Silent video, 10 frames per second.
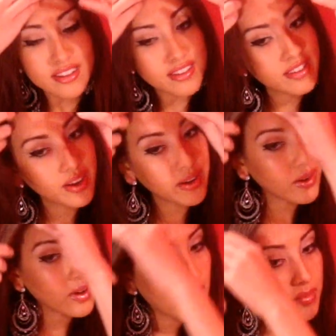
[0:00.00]

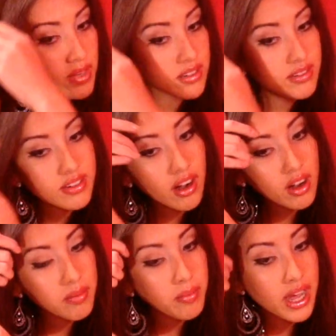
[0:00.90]
So I'm going to
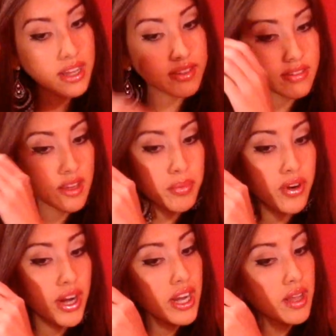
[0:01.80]
start by
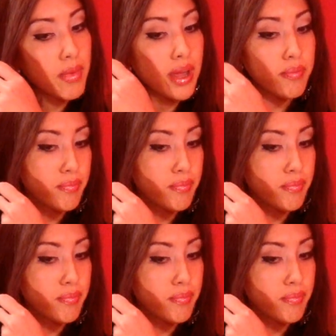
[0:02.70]
separating my